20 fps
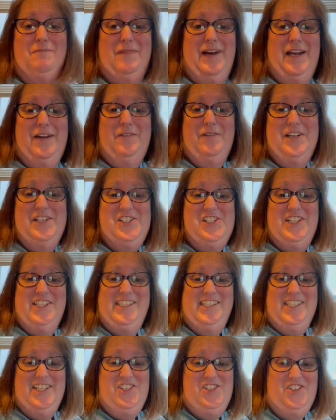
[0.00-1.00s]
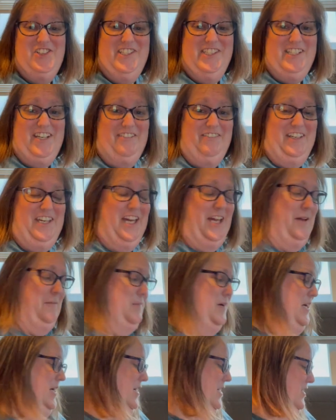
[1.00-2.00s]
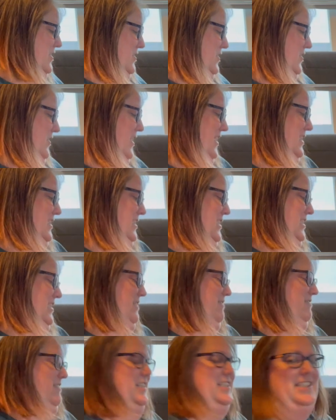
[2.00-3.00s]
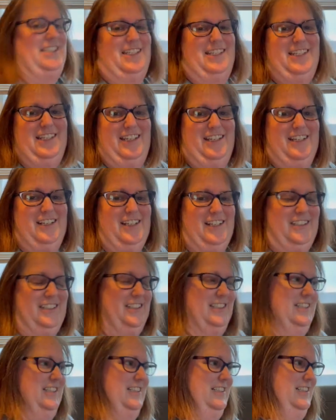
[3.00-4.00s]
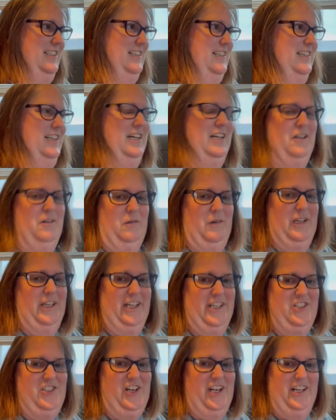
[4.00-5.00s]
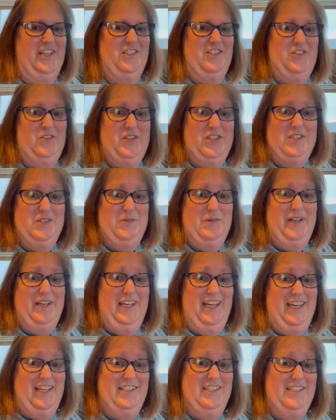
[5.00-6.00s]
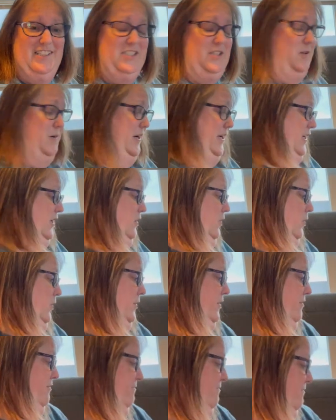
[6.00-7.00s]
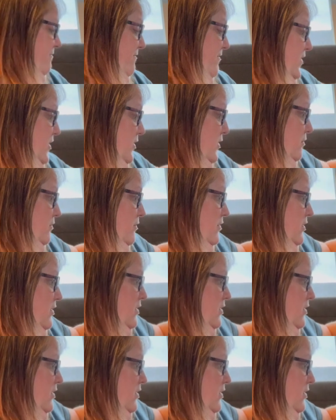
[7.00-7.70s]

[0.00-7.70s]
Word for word: my Witchy Stitcher stuff came. So let's see what's in here while I try to do this one-handed so I can hold the phone.